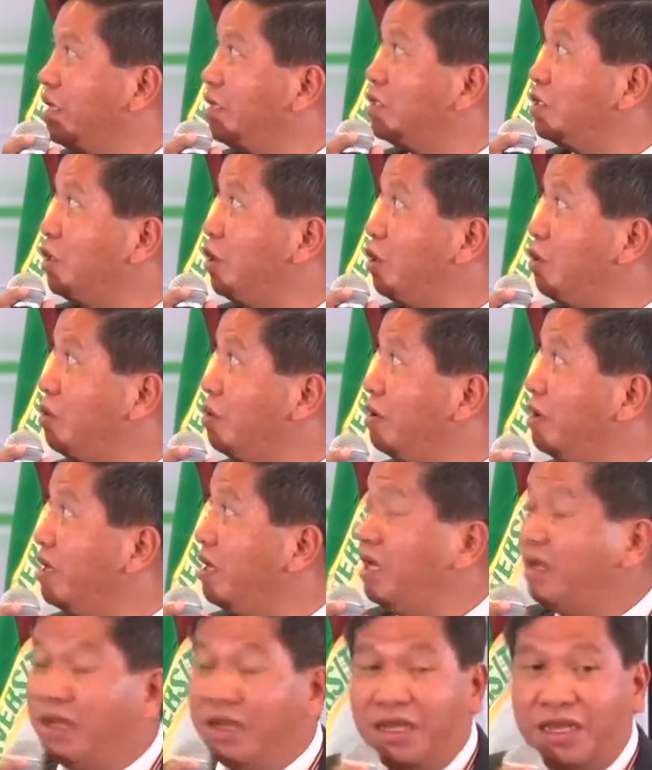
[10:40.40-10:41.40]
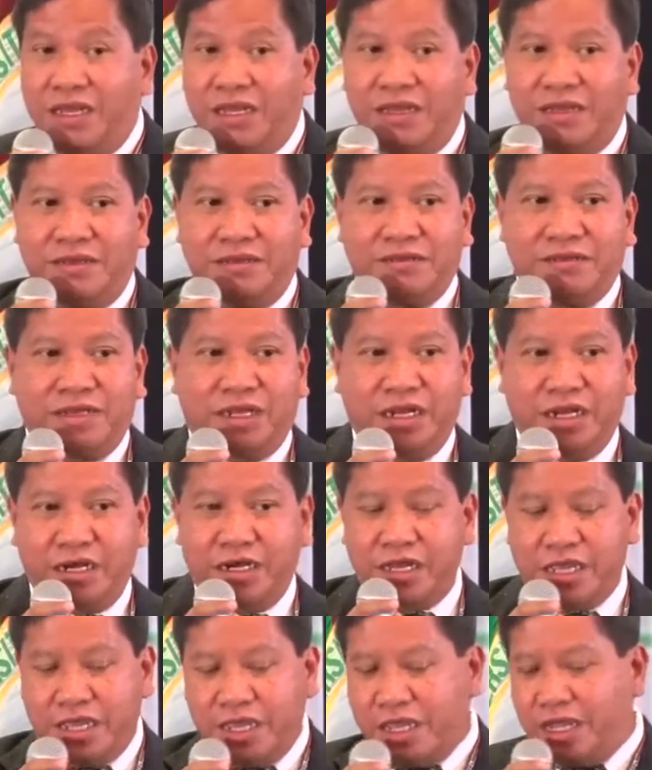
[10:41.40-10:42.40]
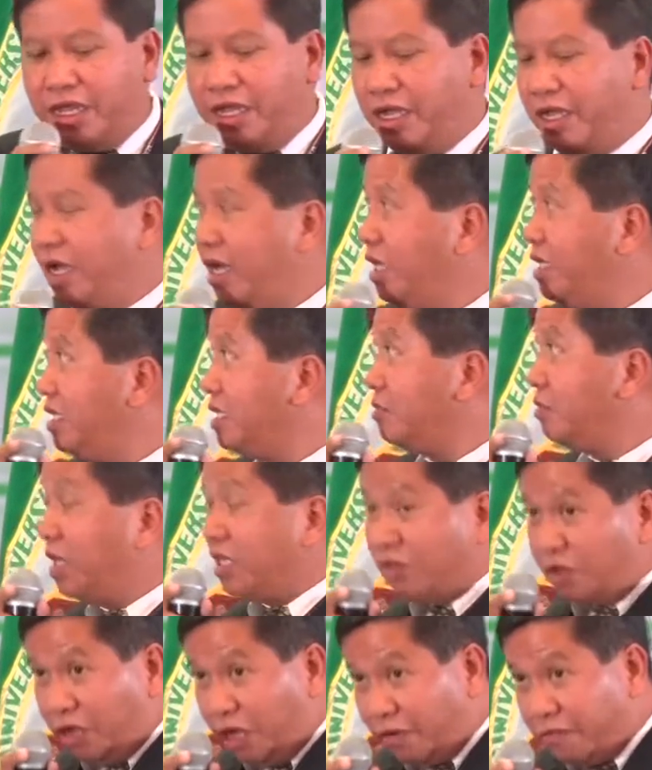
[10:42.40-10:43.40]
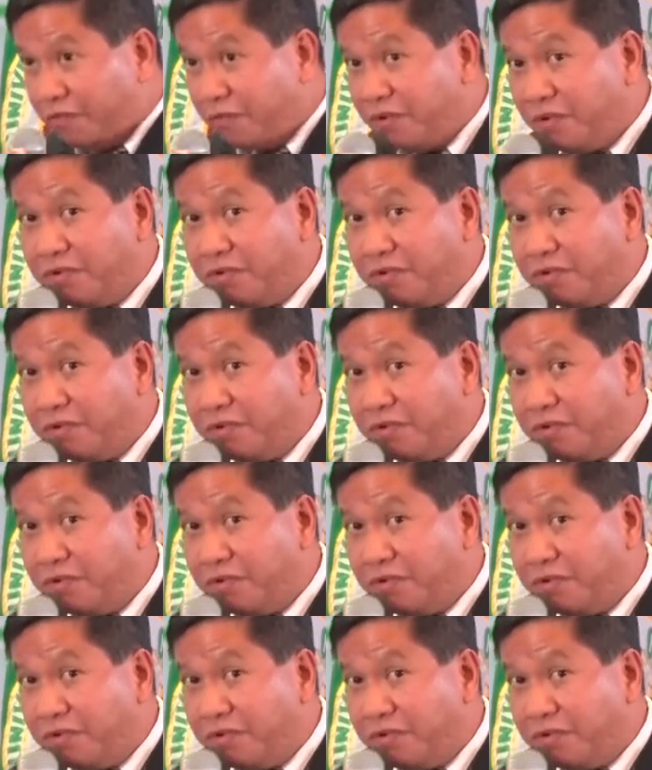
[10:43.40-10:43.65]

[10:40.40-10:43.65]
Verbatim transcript: so clearly, I just want to have